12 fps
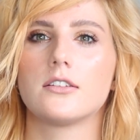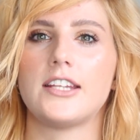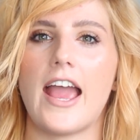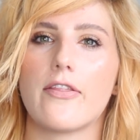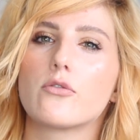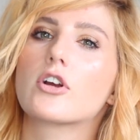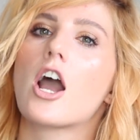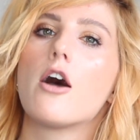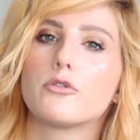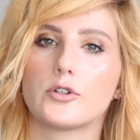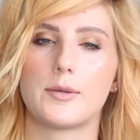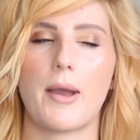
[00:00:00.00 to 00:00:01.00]
yeah, the
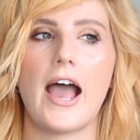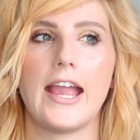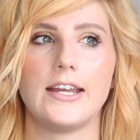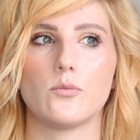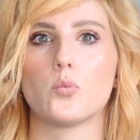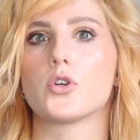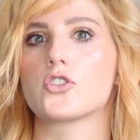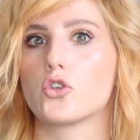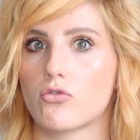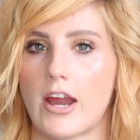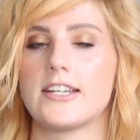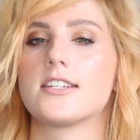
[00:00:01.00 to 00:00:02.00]
recovery pain was
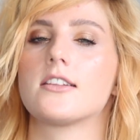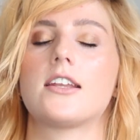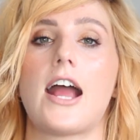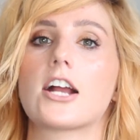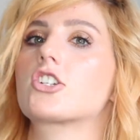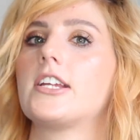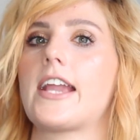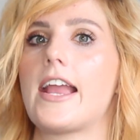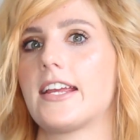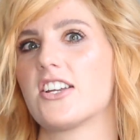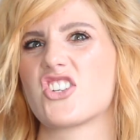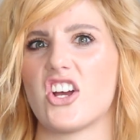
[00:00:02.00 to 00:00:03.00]
greater than actually
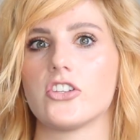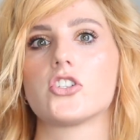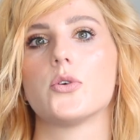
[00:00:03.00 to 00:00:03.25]
getting it done.